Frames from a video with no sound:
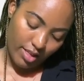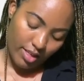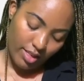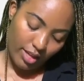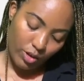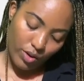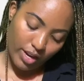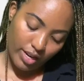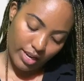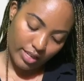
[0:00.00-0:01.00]
that you can
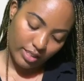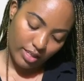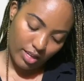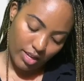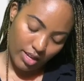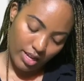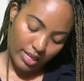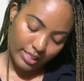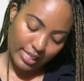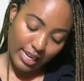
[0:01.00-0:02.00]
get
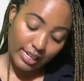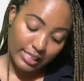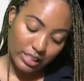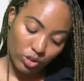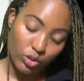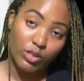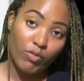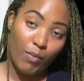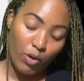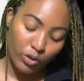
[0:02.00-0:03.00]
10 liters from
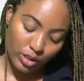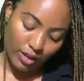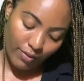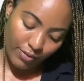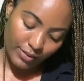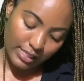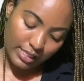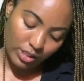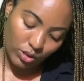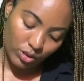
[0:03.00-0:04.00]
150
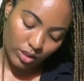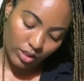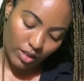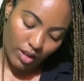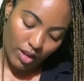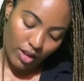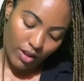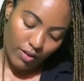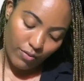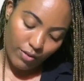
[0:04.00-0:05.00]
liters
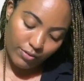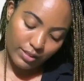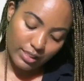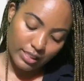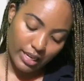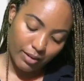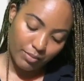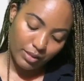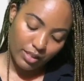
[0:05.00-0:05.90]
15 times.